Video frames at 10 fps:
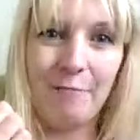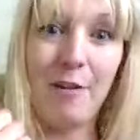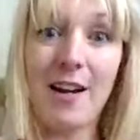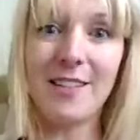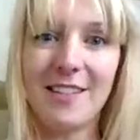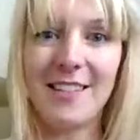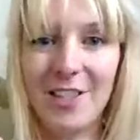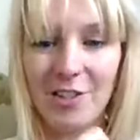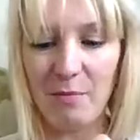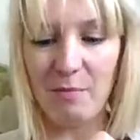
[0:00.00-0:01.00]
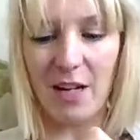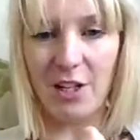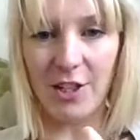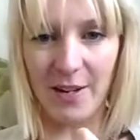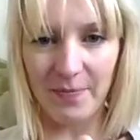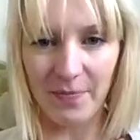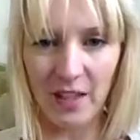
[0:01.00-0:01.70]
Right, so district manager.